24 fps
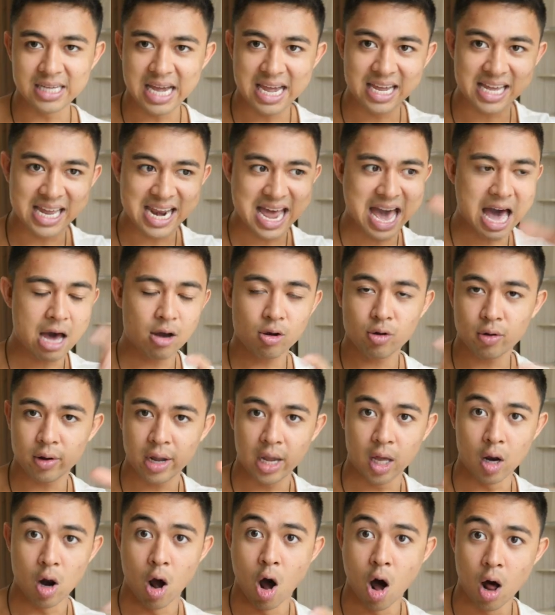it can
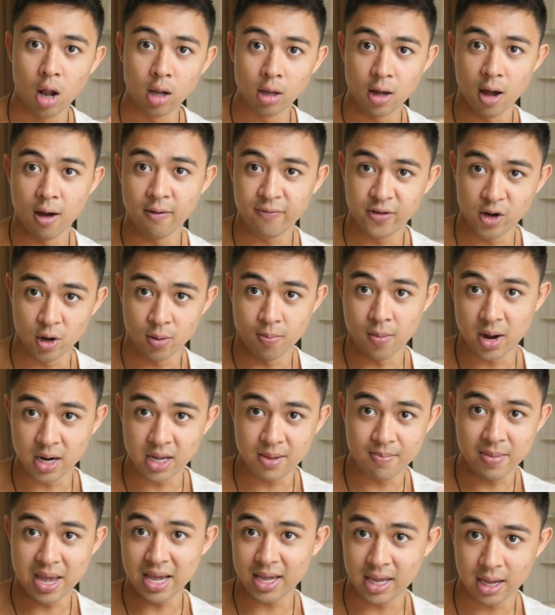aggregate all of your
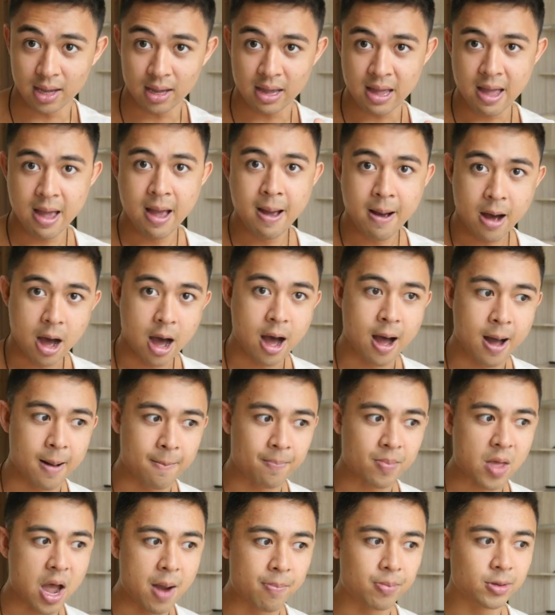money making
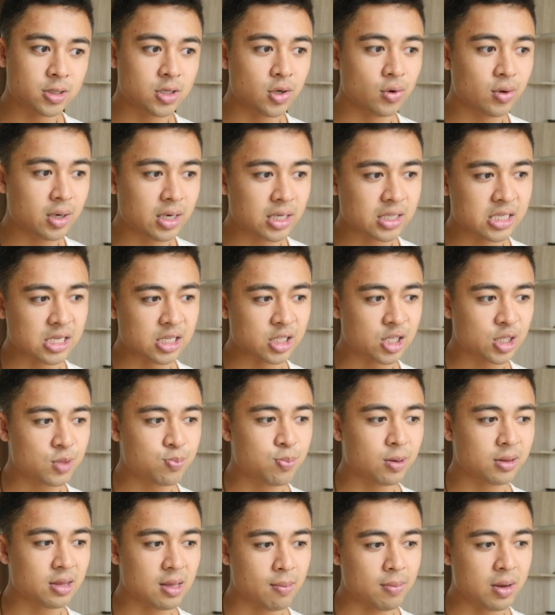um, opportunities and just
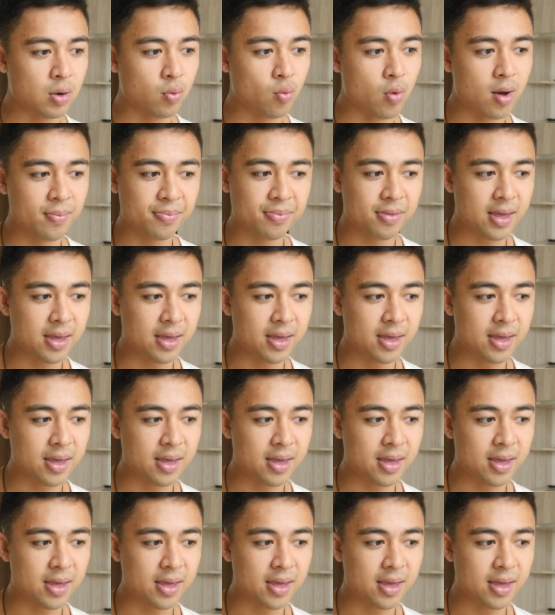put them in one